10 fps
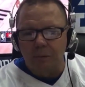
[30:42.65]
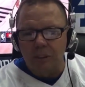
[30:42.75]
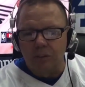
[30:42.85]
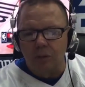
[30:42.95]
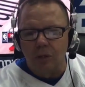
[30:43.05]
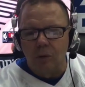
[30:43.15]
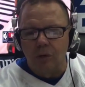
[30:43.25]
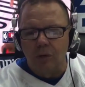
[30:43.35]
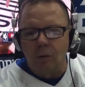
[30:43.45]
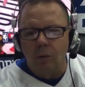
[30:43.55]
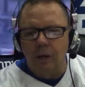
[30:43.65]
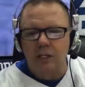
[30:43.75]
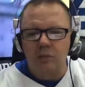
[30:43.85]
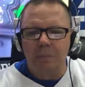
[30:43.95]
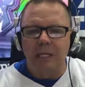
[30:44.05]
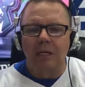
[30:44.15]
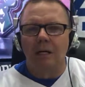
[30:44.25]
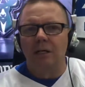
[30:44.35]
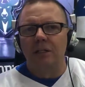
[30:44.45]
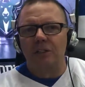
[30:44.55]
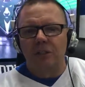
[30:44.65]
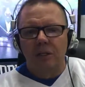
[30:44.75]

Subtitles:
still going to New Orleans because